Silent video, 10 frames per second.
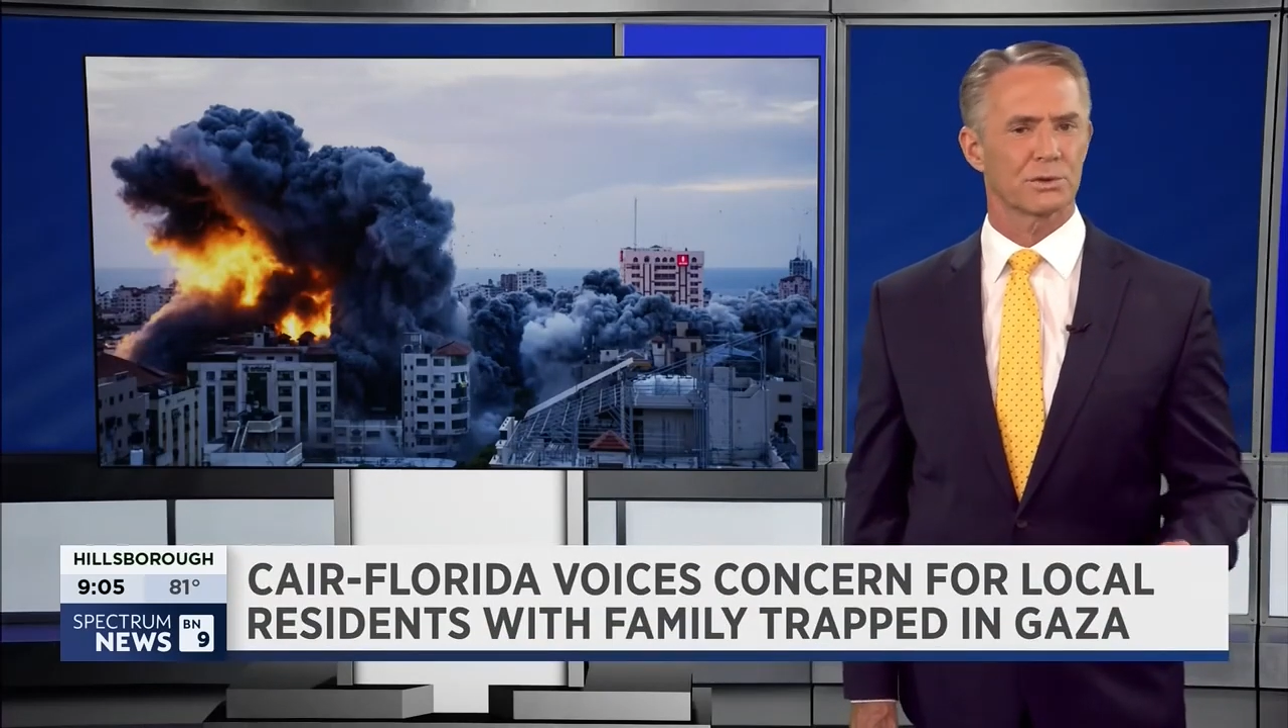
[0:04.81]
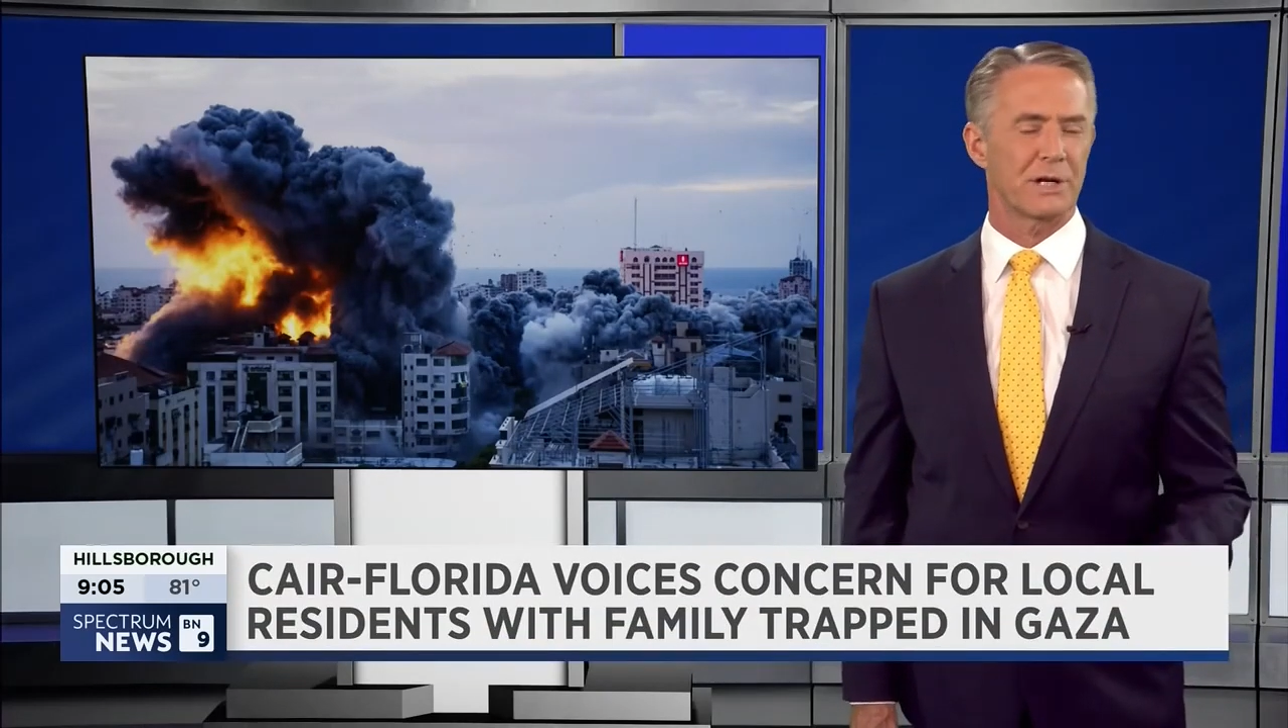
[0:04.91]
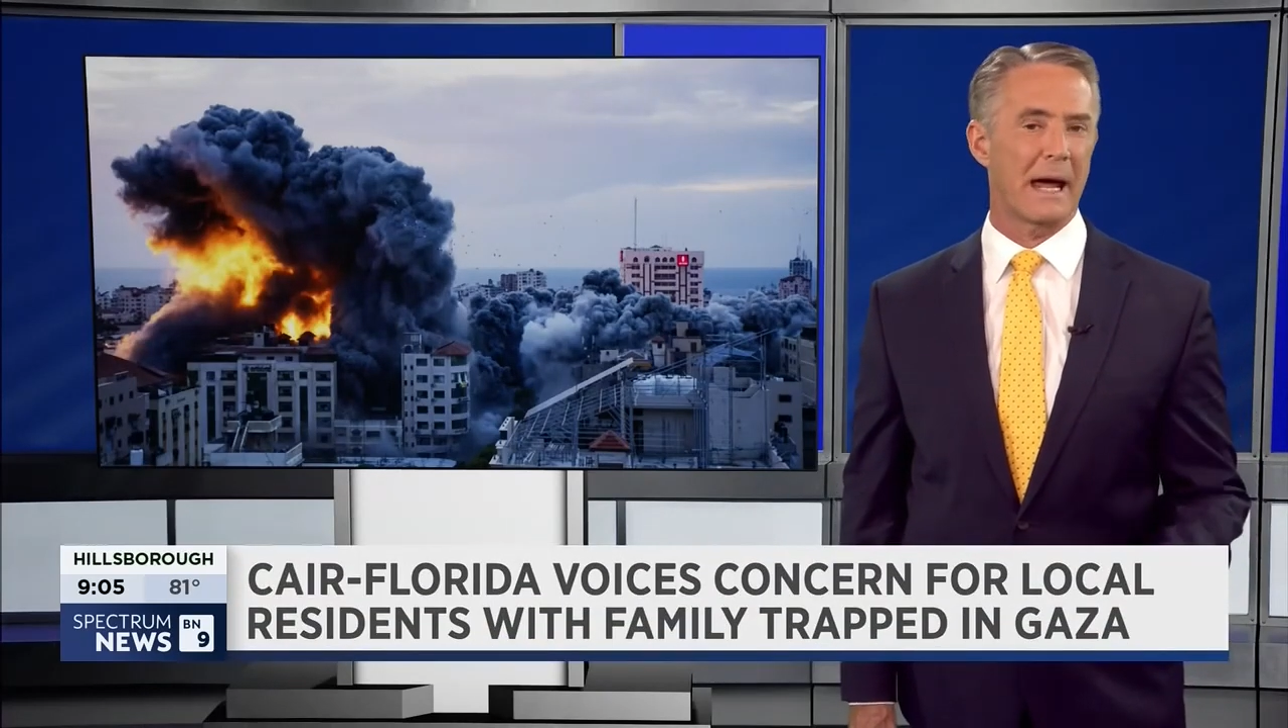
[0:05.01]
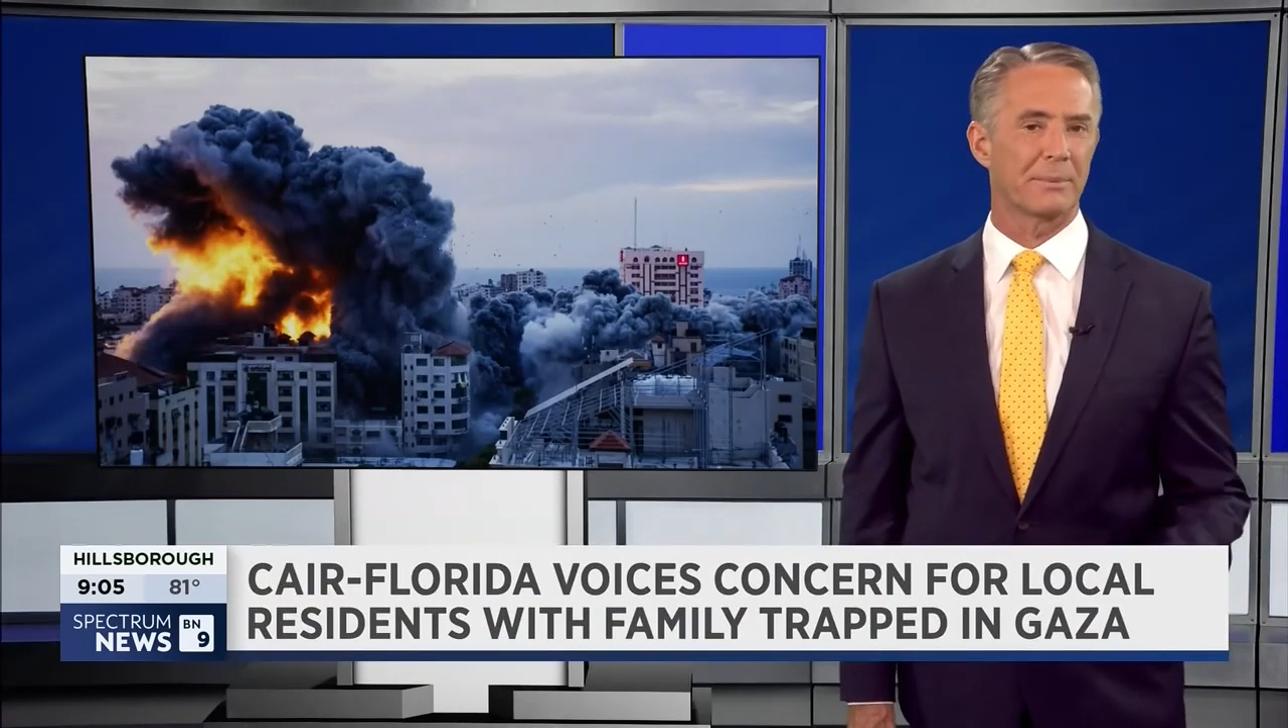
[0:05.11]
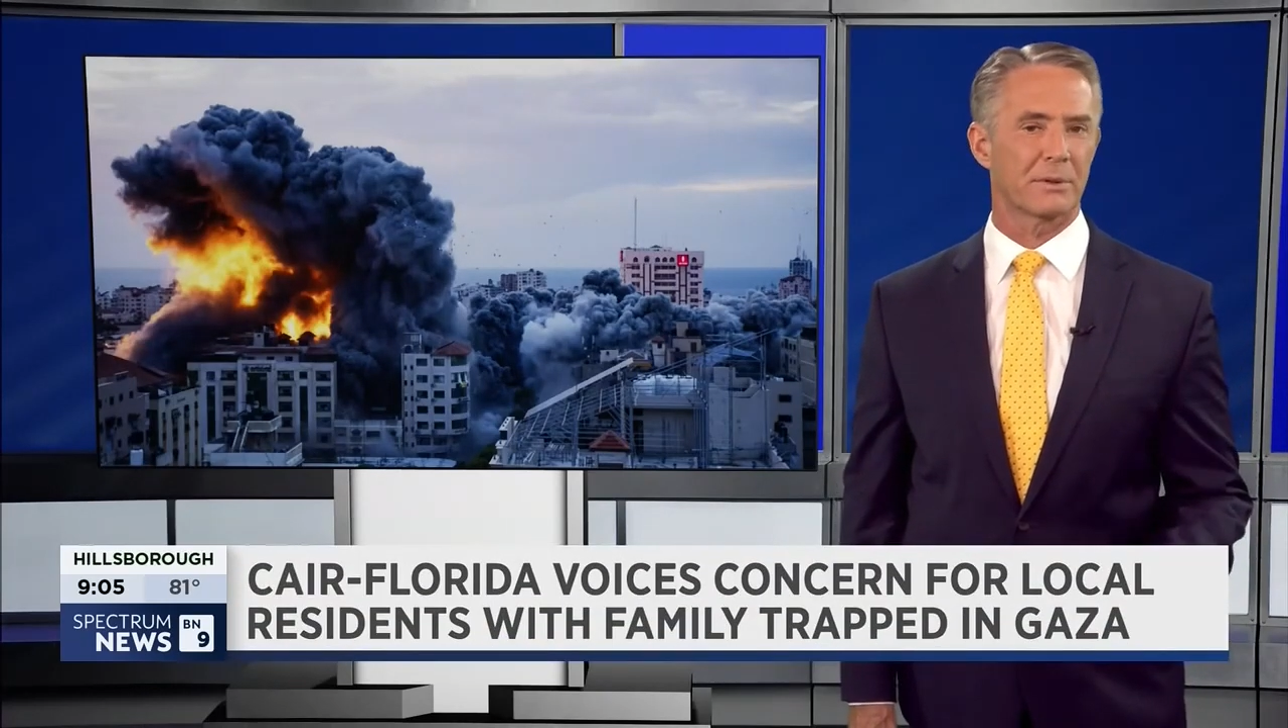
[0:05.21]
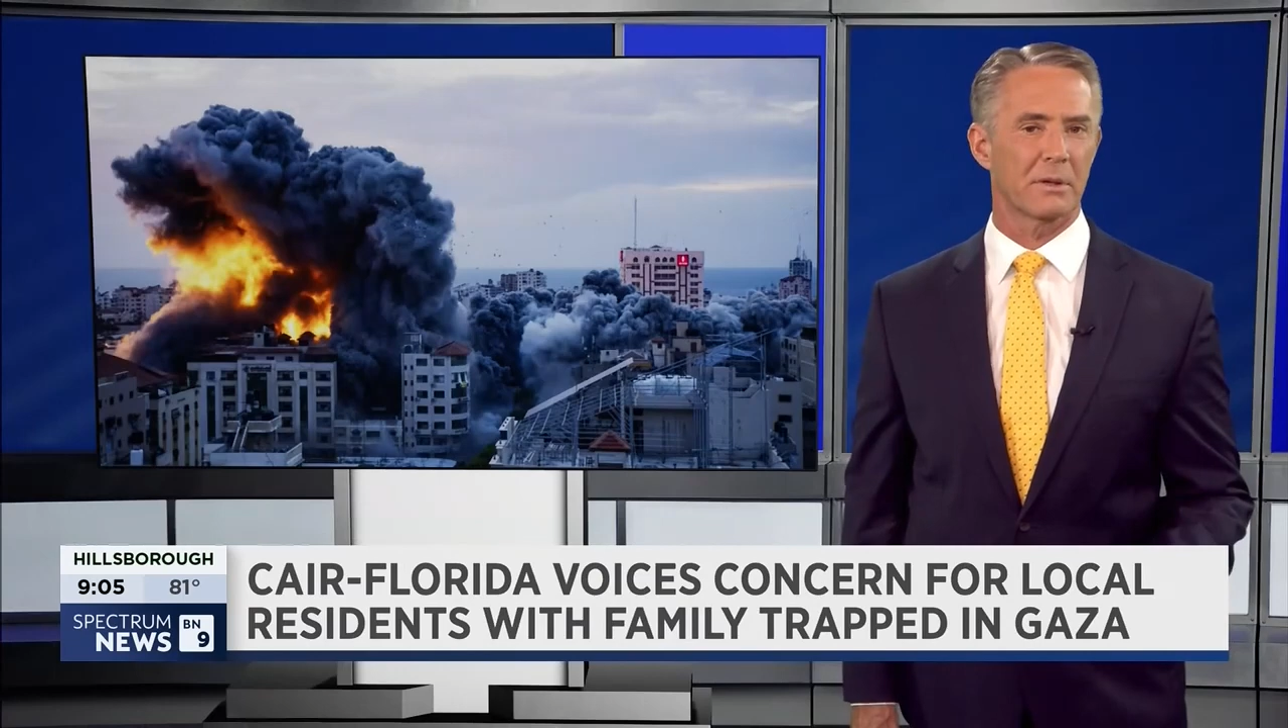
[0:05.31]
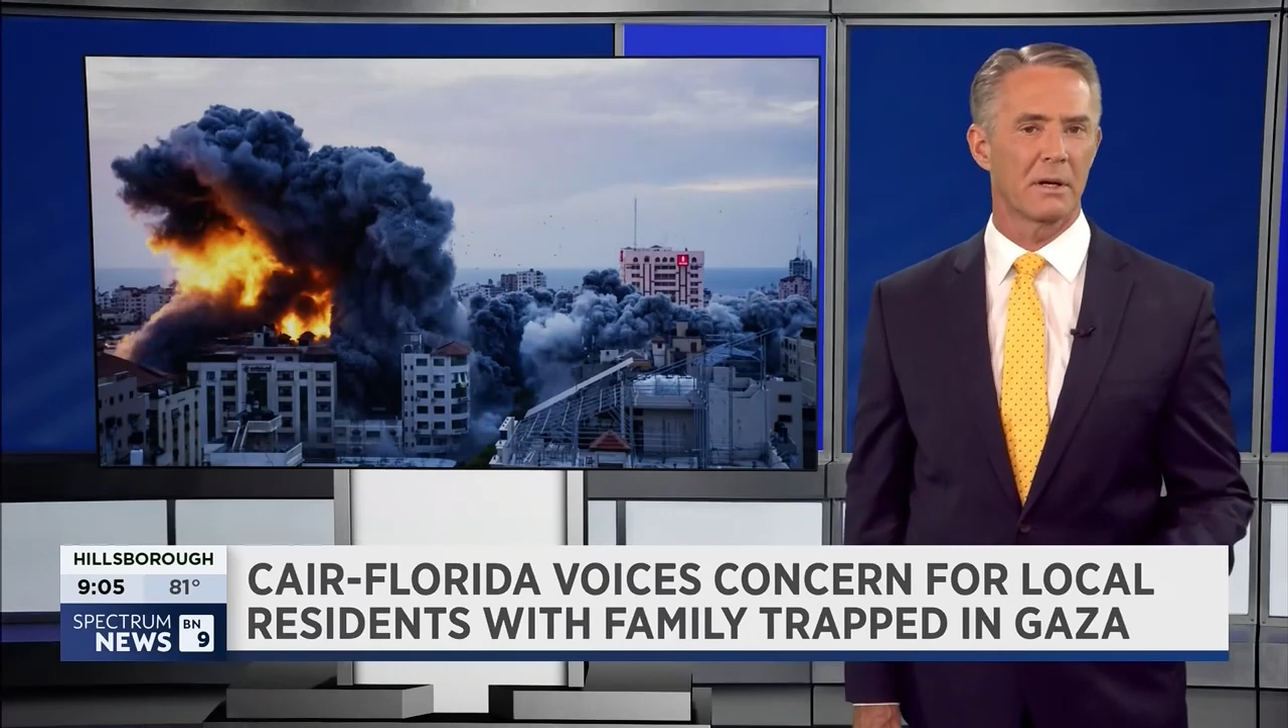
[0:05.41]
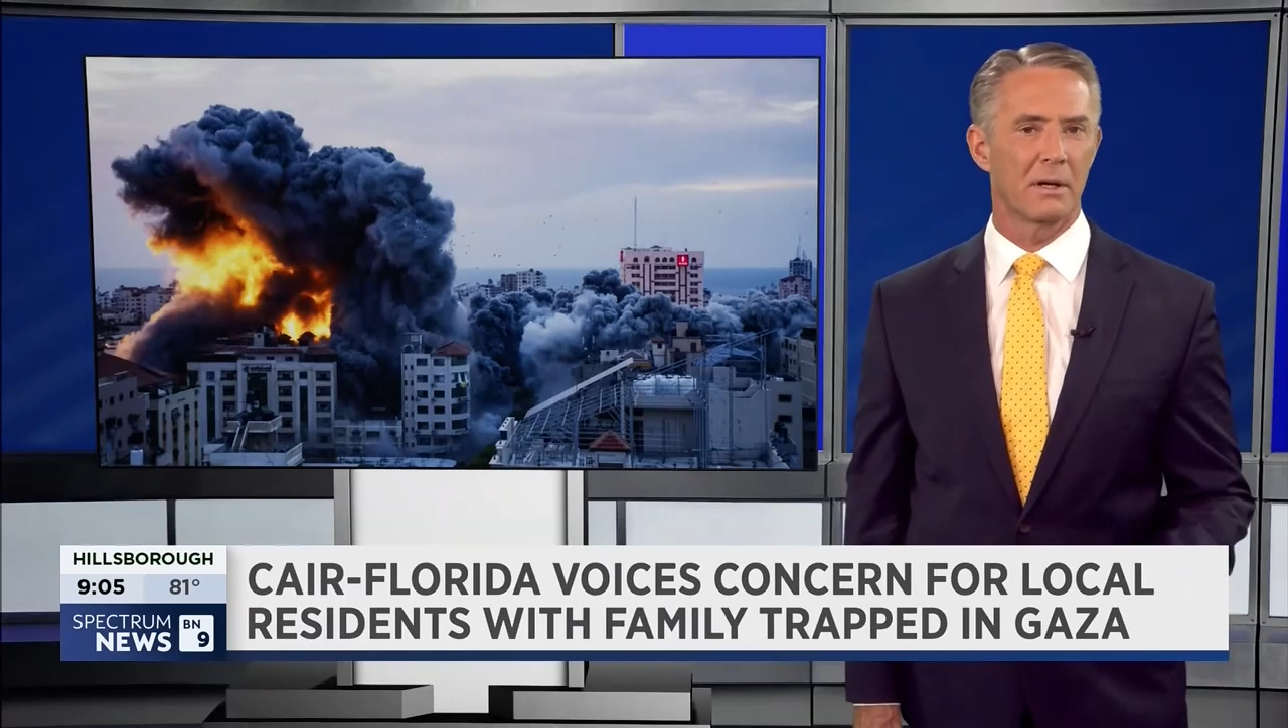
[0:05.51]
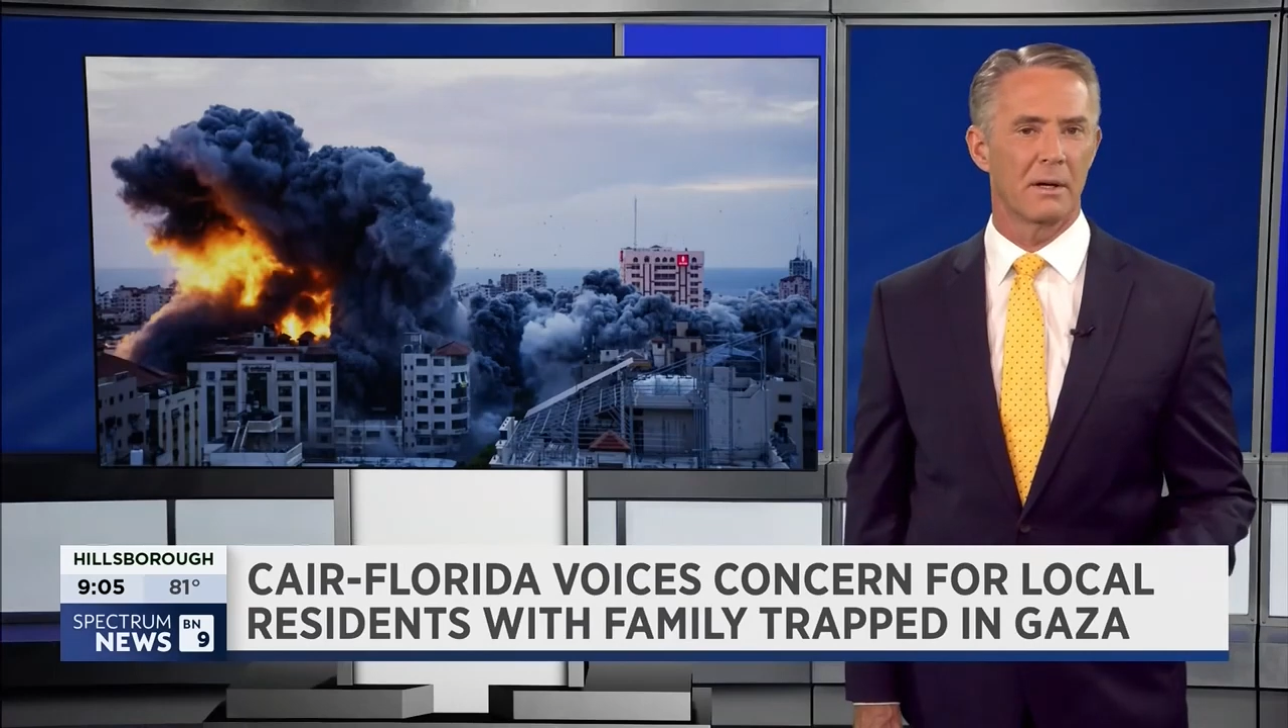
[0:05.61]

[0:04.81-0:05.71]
chapter,